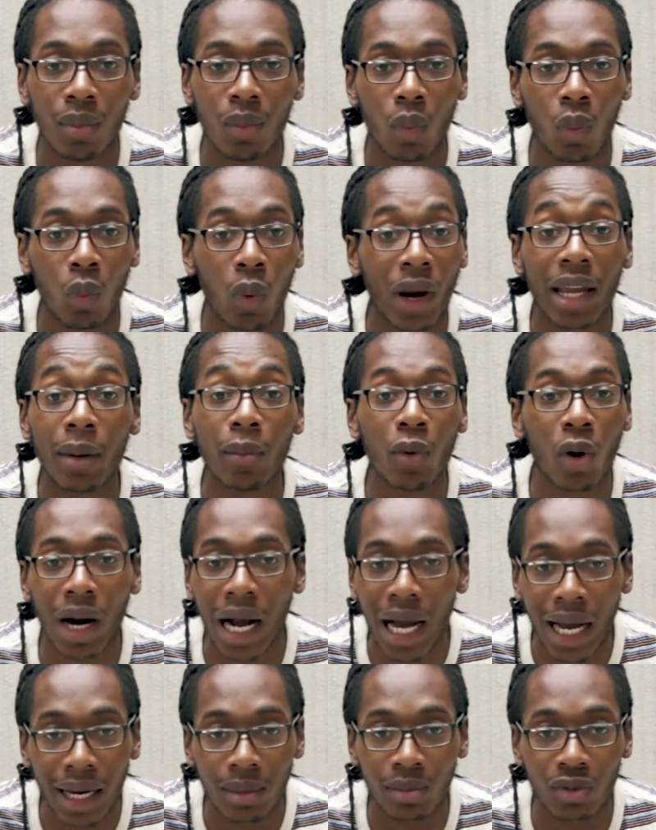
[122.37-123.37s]
way
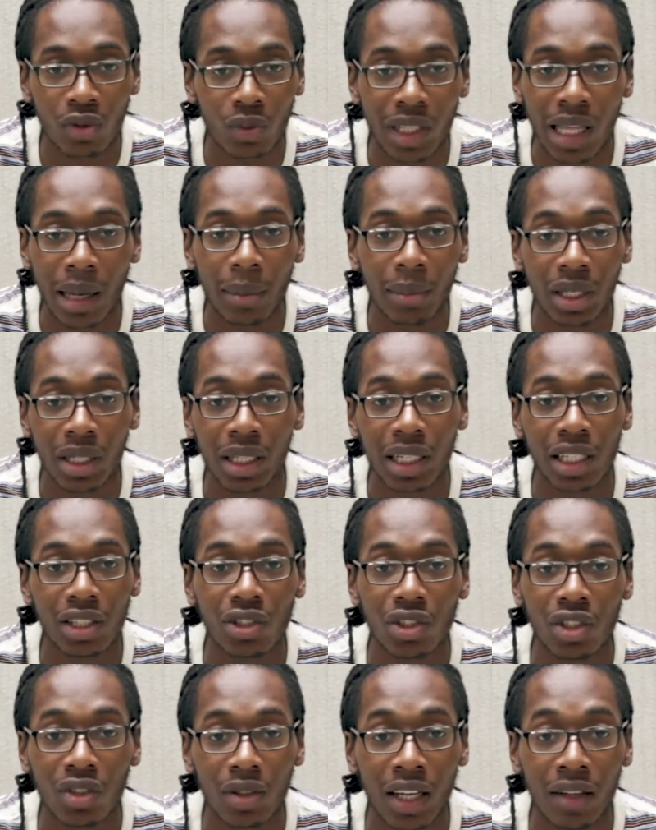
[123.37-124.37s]
more items with that money that
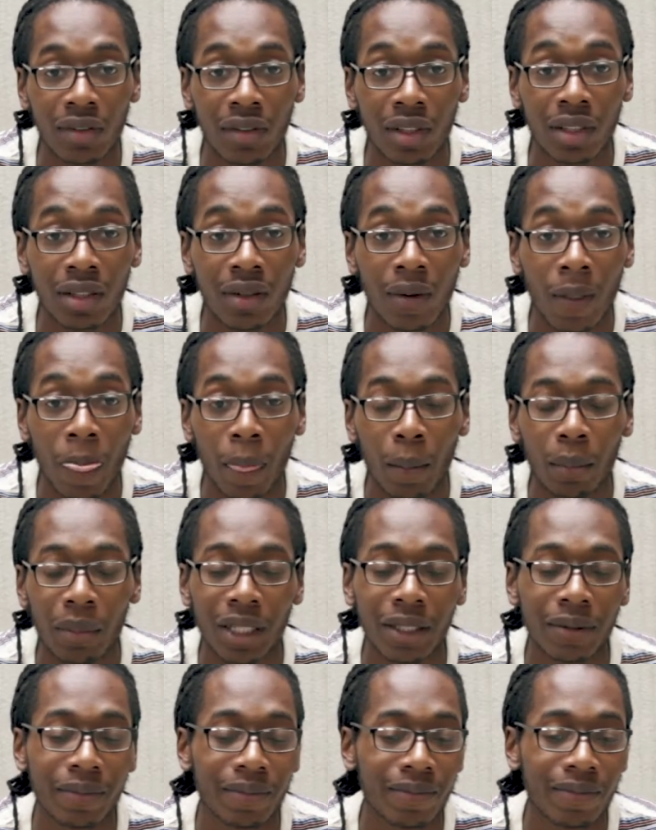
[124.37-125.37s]
you're saving?
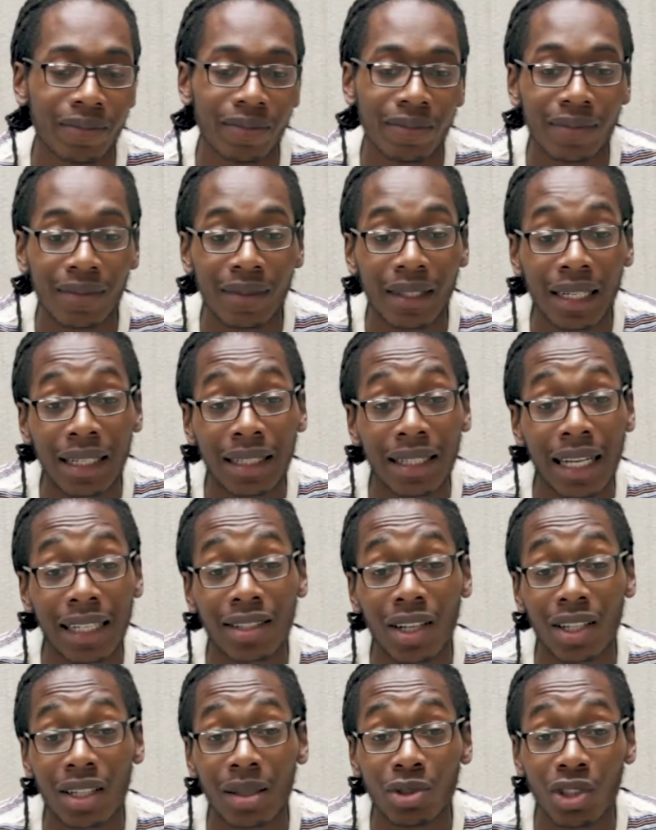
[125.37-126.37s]
But
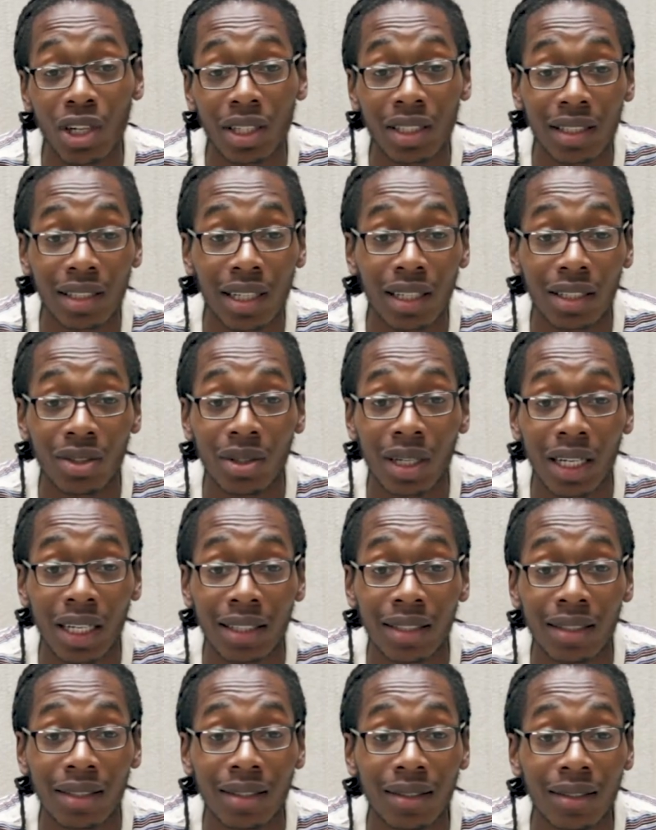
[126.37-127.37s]
that's all I'm trying to say, you guys.